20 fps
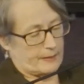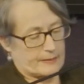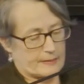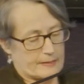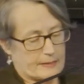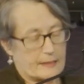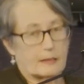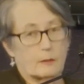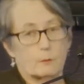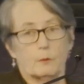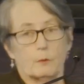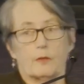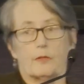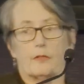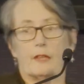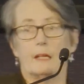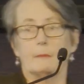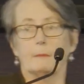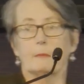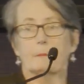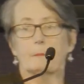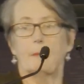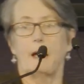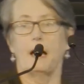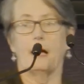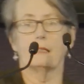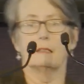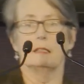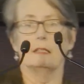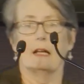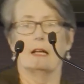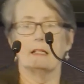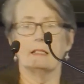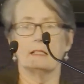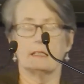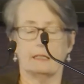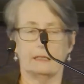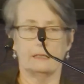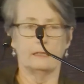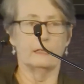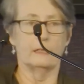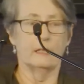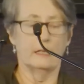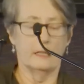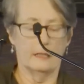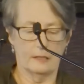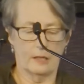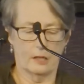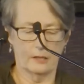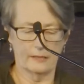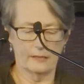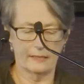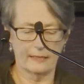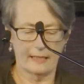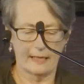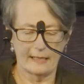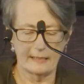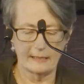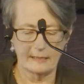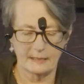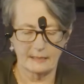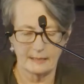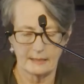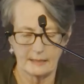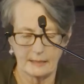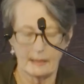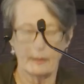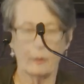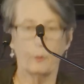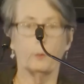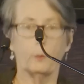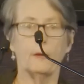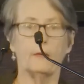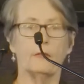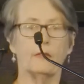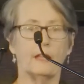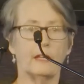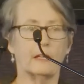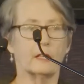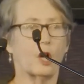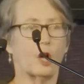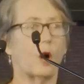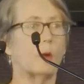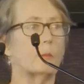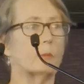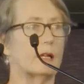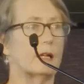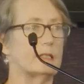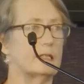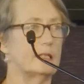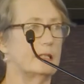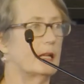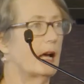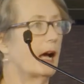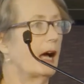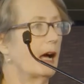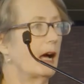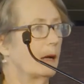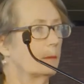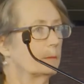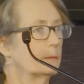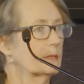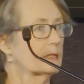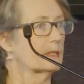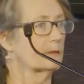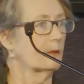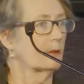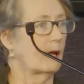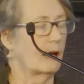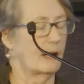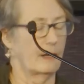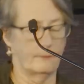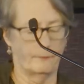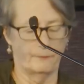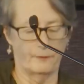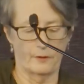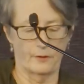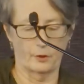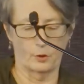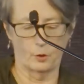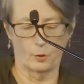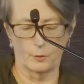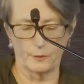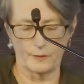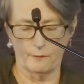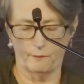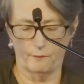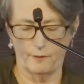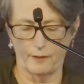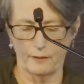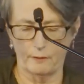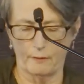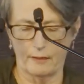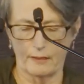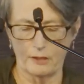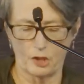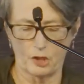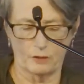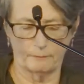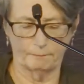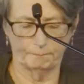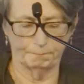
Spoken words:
Deakin with Edmund Barton in 1898, when they're comrades in arms for the cause of federation.